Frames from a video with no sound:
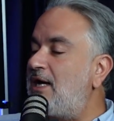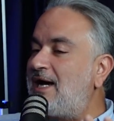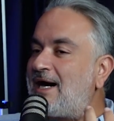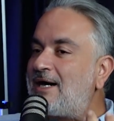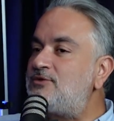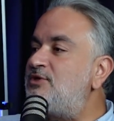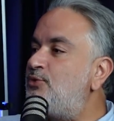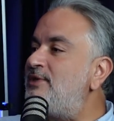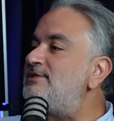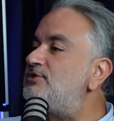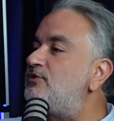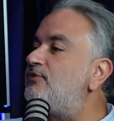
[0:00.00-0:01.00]
How did
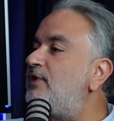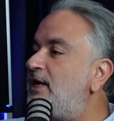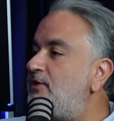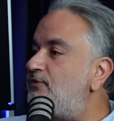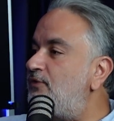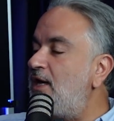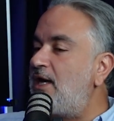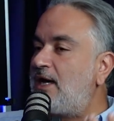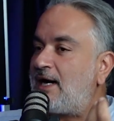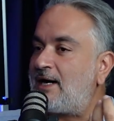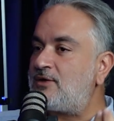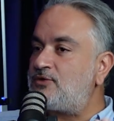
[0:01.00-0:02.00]
we survive?
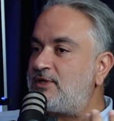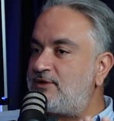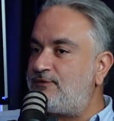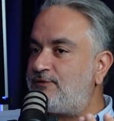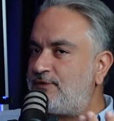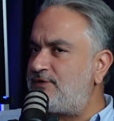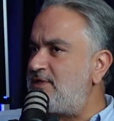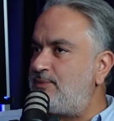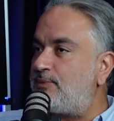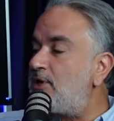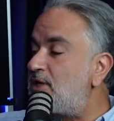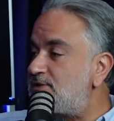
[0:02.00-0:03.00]
How did 50
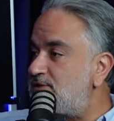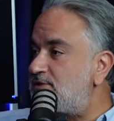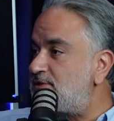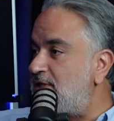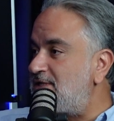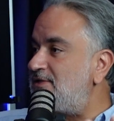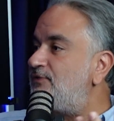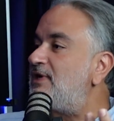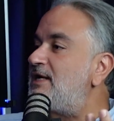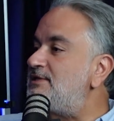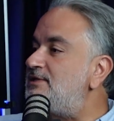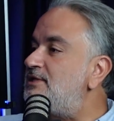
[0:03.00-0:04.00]
plus
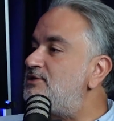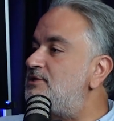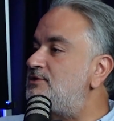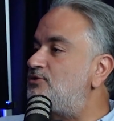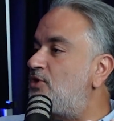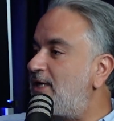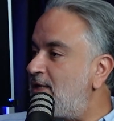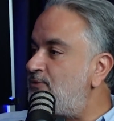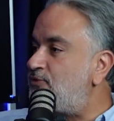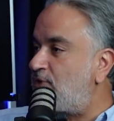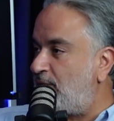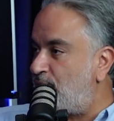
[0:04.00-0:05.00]
civilizations who came
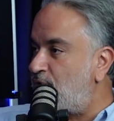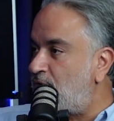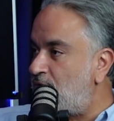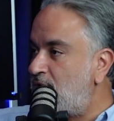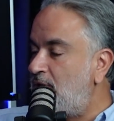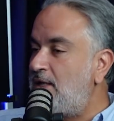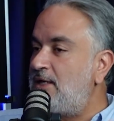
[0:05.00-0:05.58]
to Lebanon